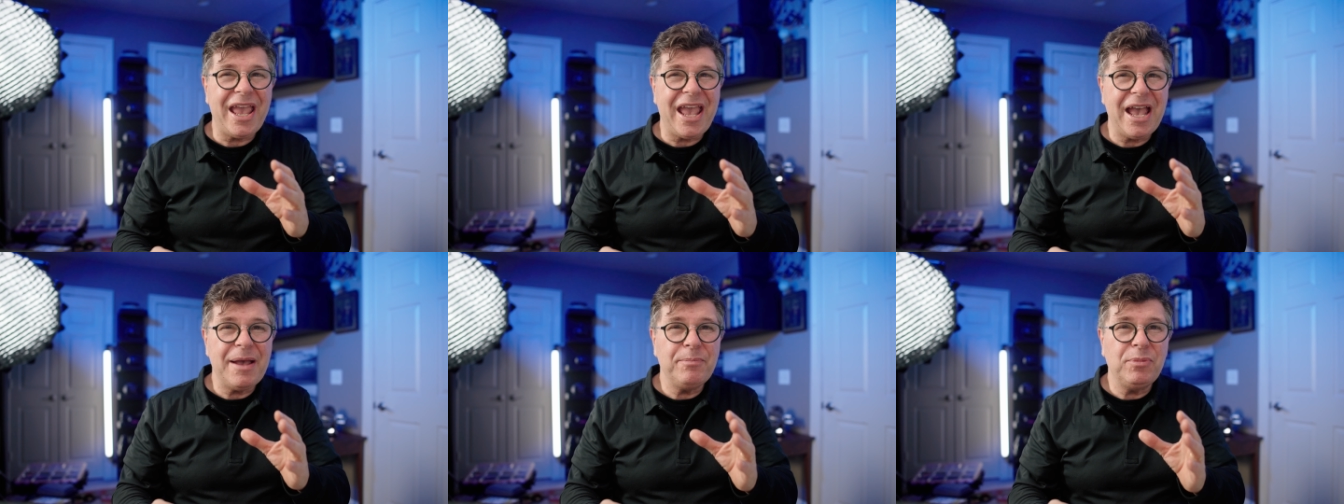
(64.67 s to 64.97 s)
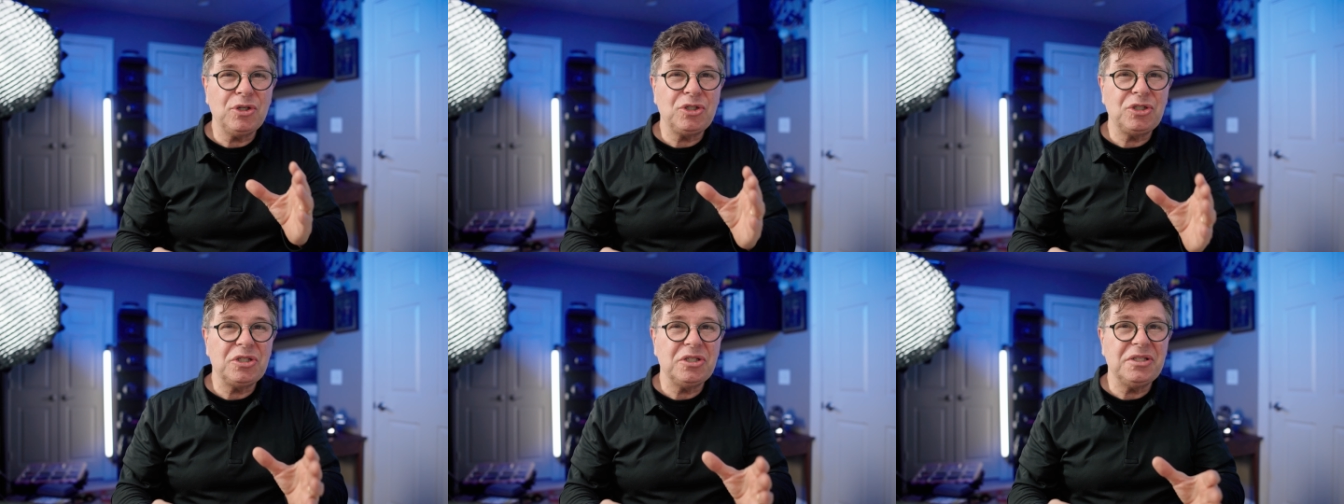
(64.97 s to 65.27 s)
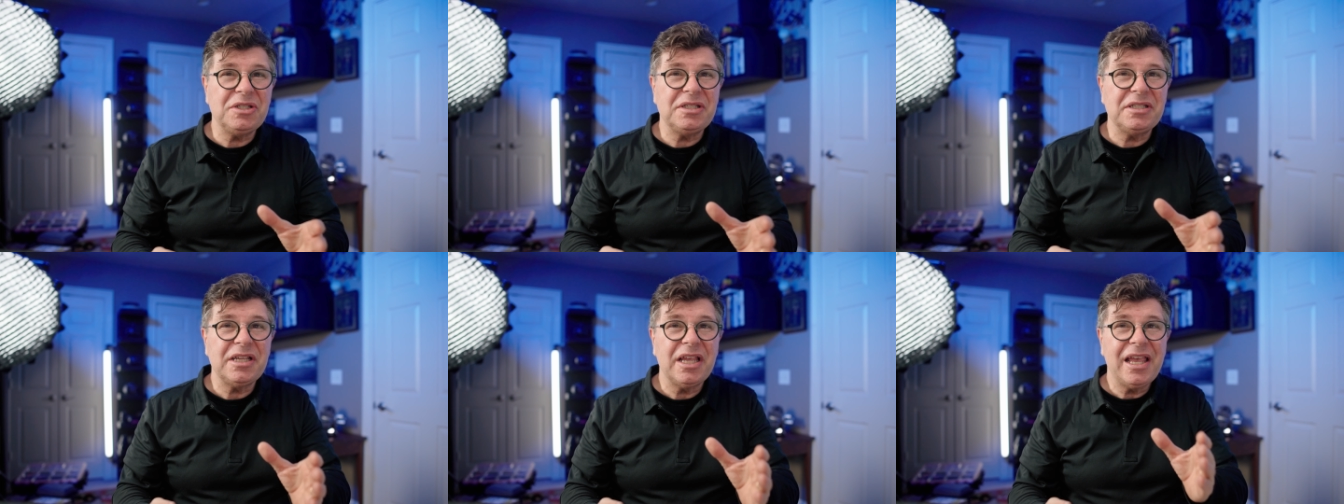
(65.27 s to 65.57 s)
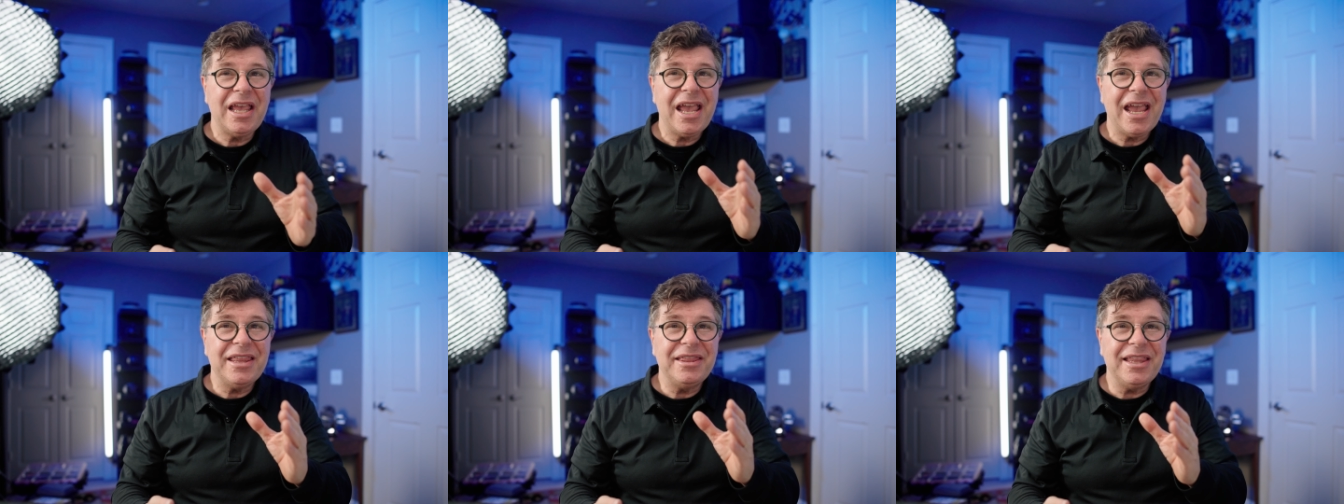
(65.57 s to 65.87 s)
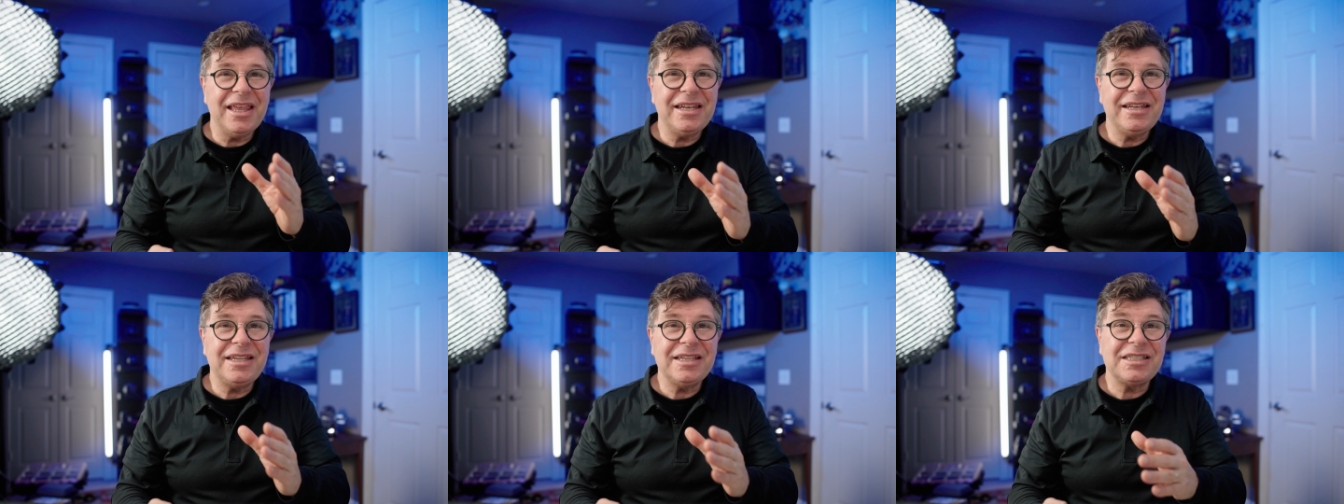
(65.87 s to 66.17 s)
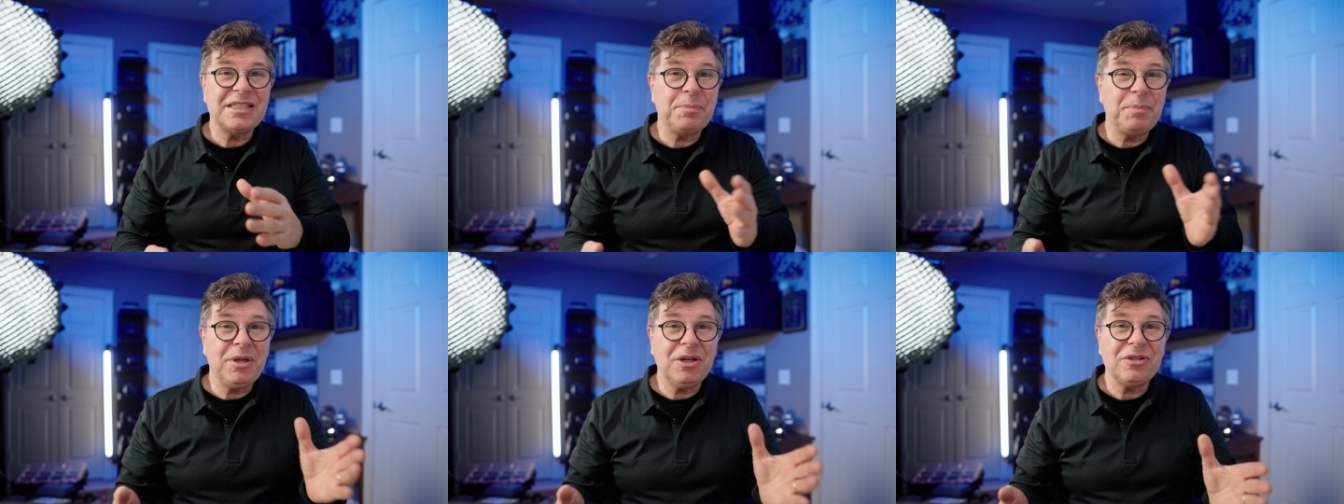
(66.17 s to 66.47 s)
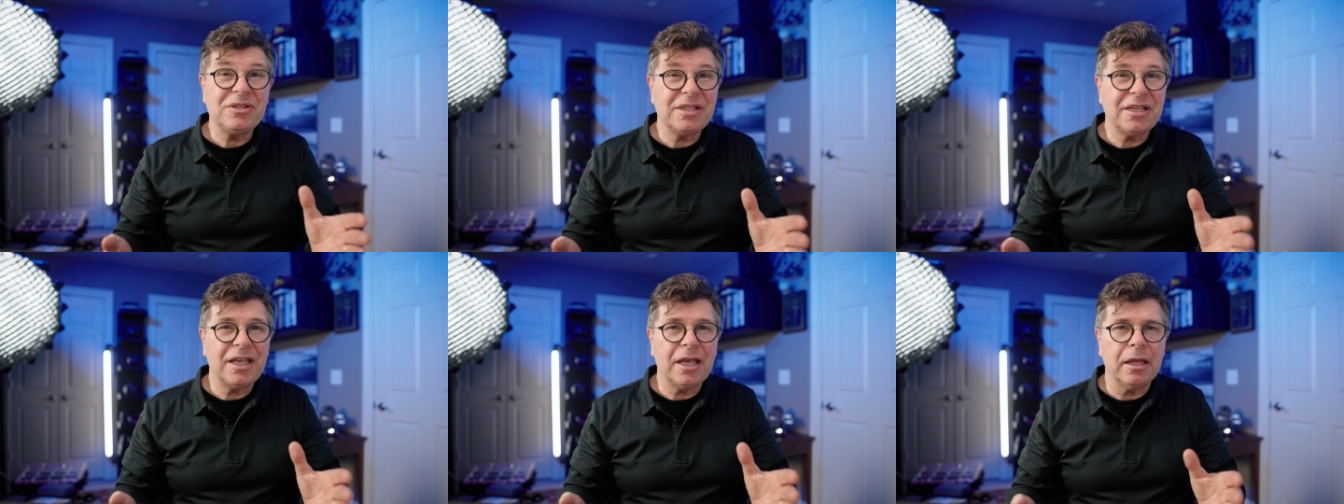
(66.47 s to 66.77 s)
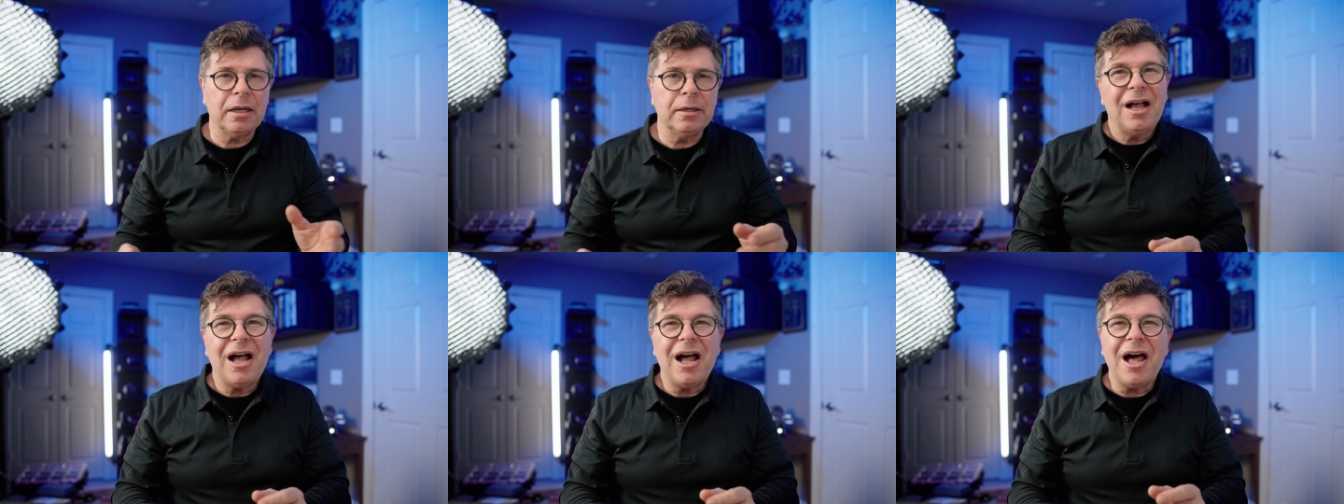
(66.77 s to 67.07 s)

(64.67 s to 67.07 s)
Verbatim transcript: ambushes and then disappears again.